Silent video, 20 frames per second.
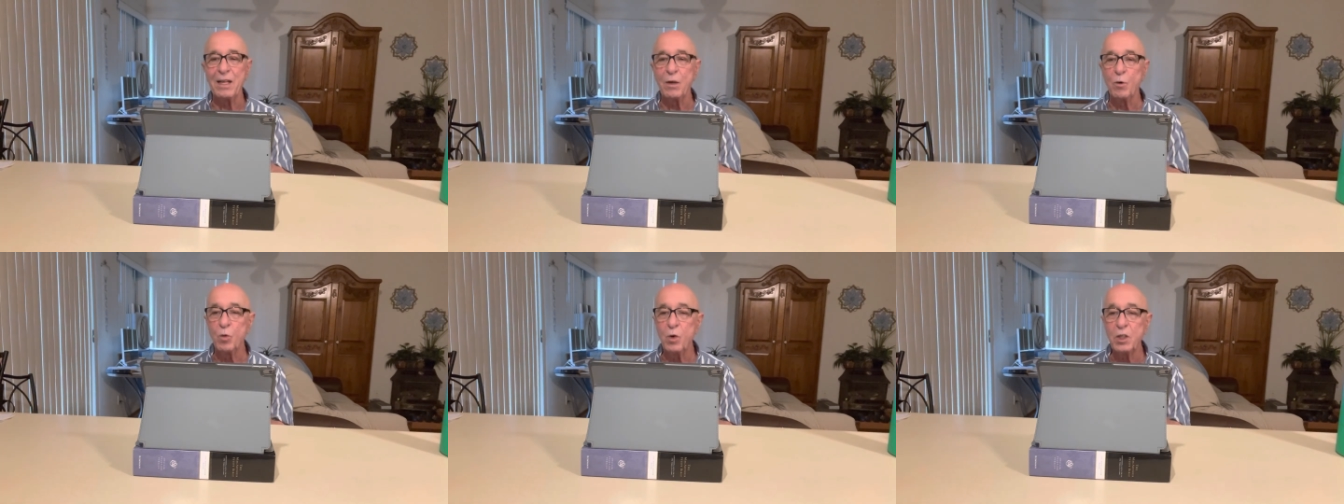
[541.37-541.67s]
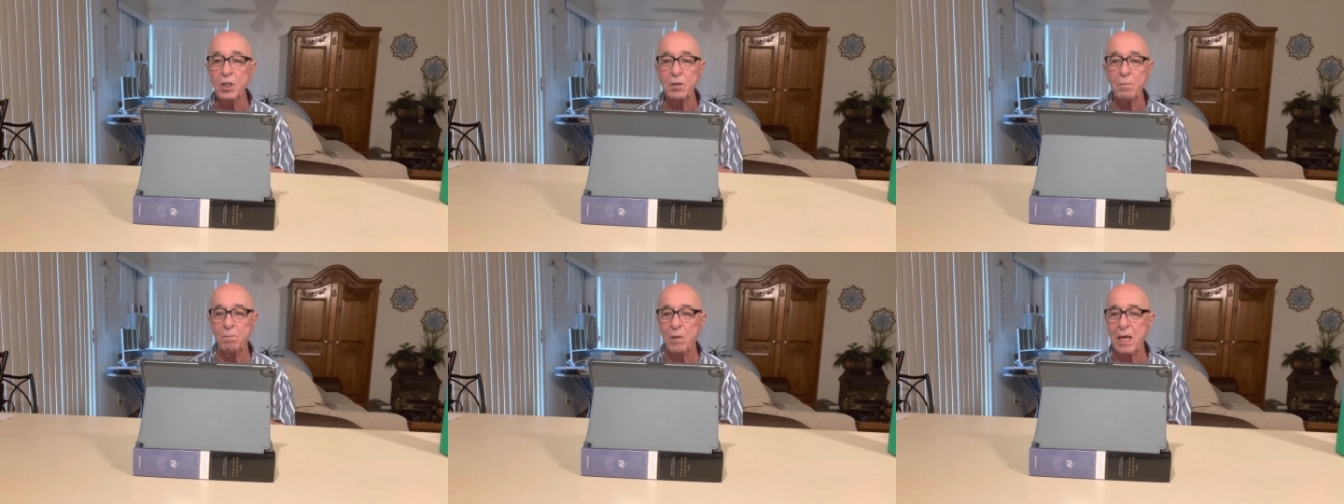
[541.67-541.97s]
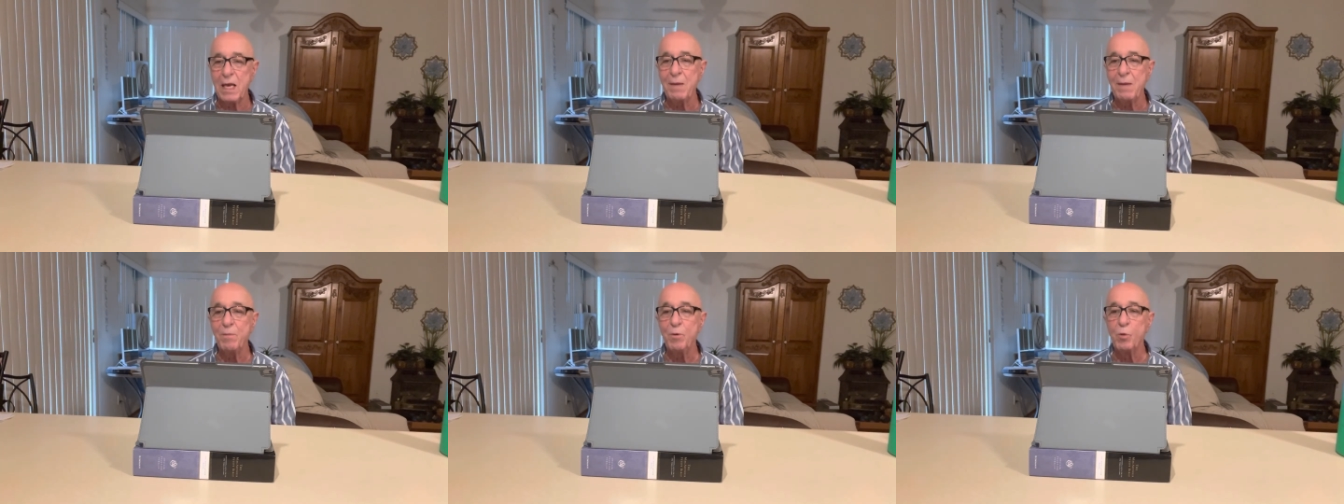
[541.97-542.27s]
which
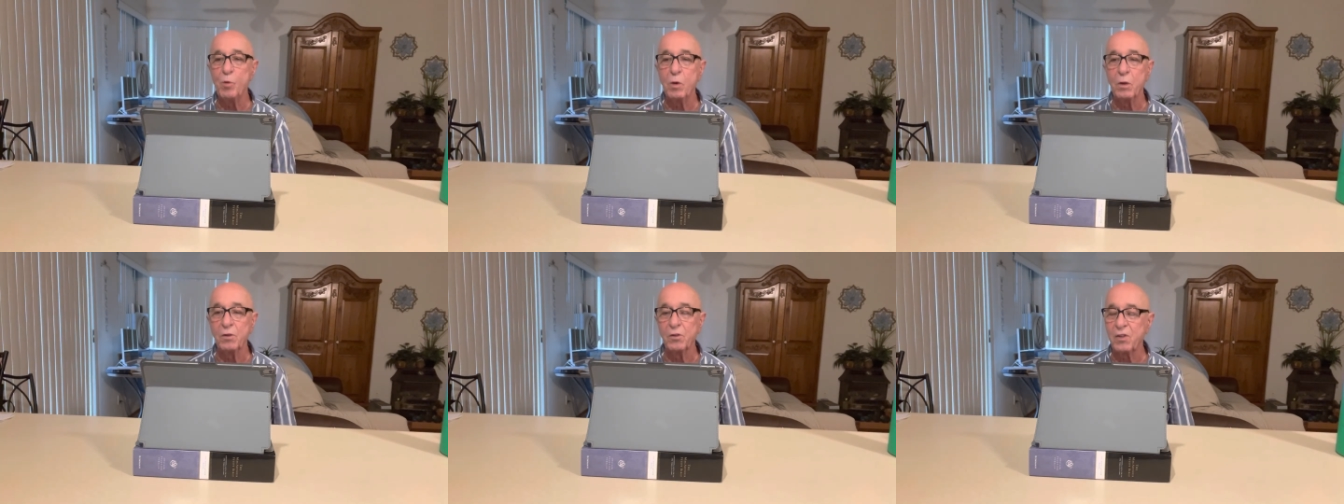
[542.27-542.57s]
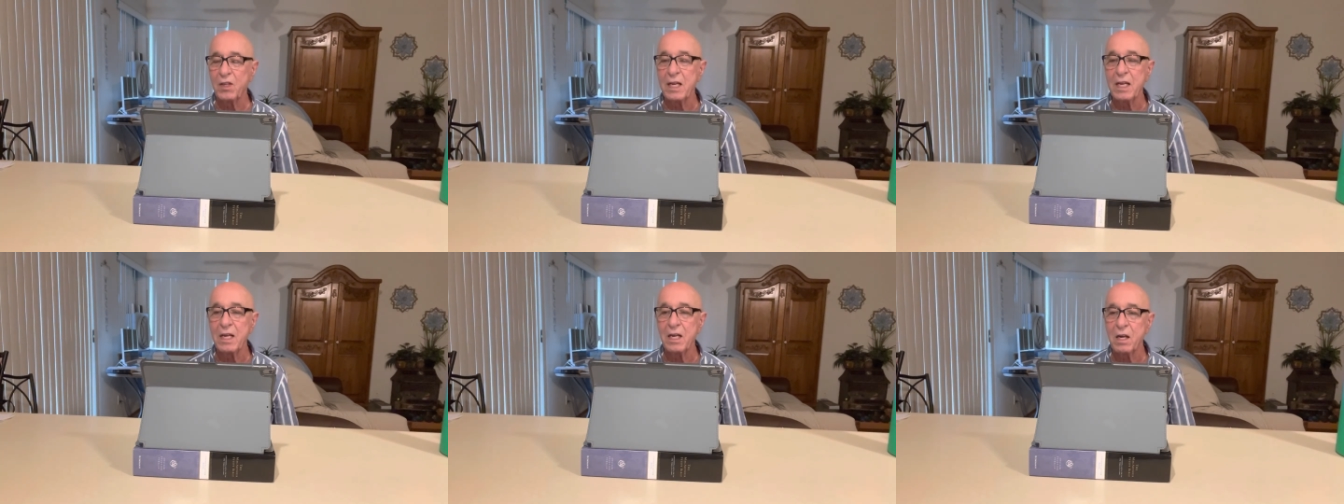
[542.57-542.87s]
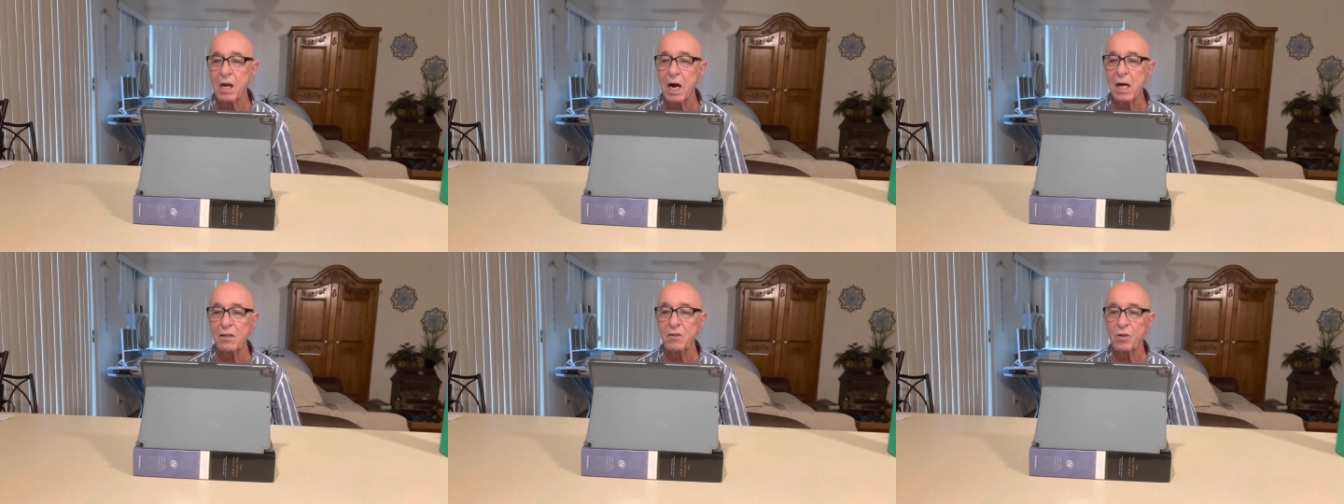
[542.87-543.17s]
people will seek
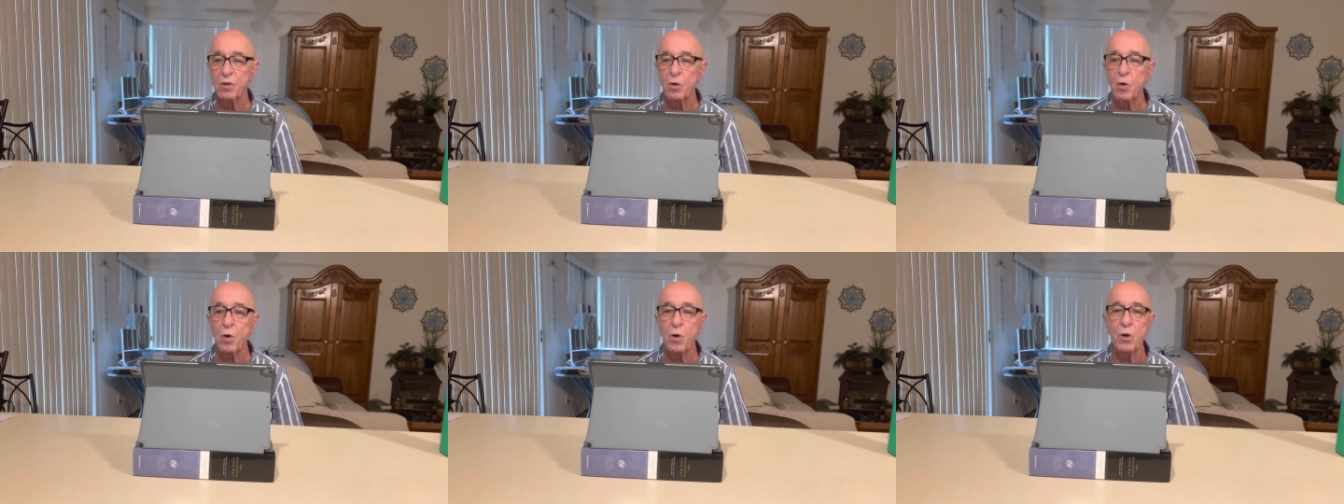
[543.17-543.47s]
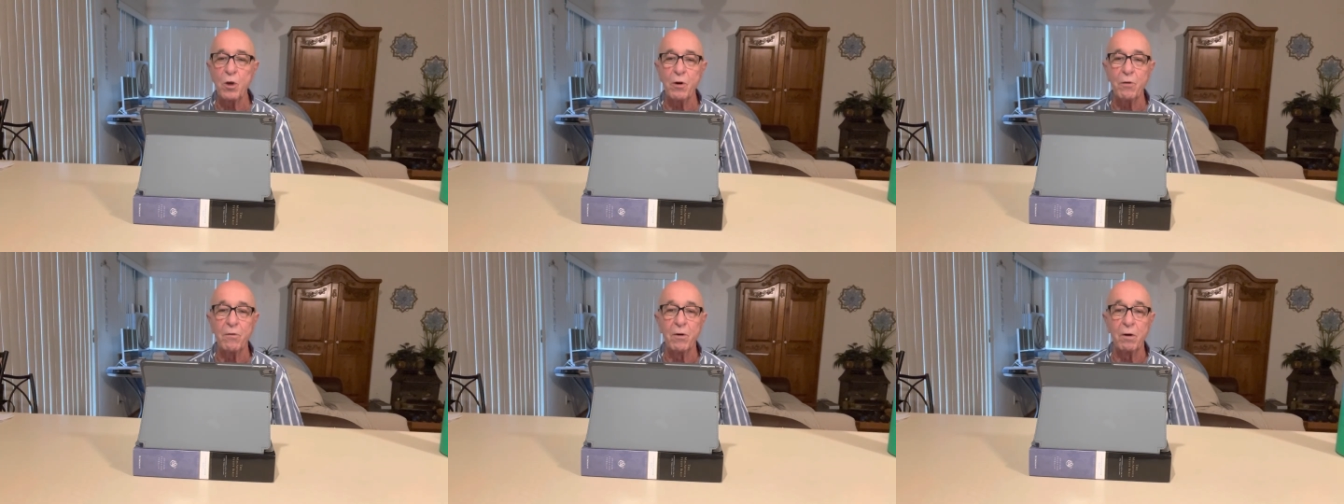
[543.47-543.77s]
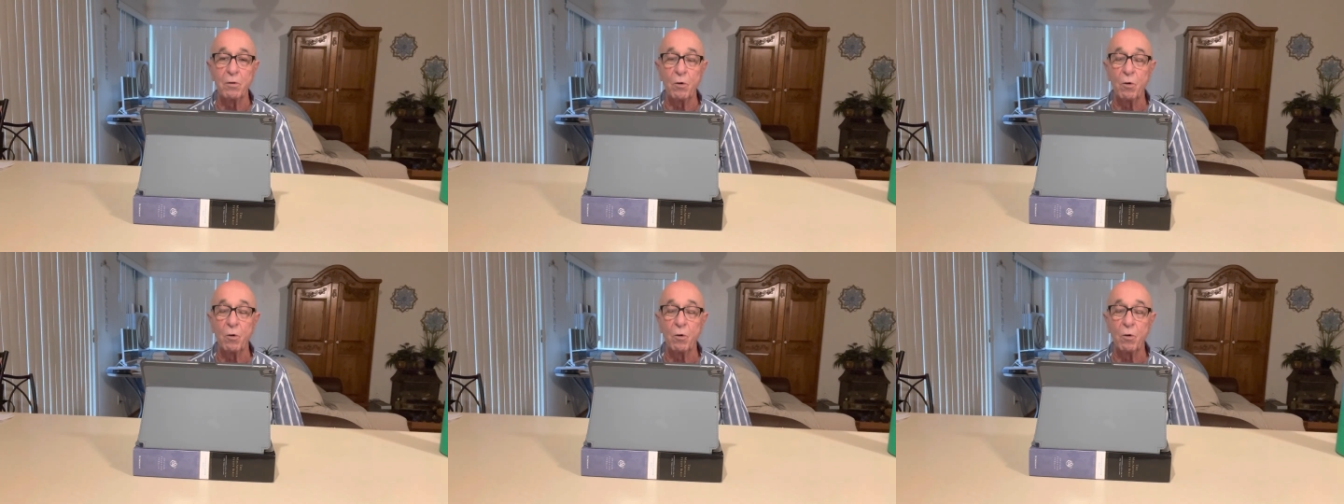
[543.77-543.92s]
God's glory over,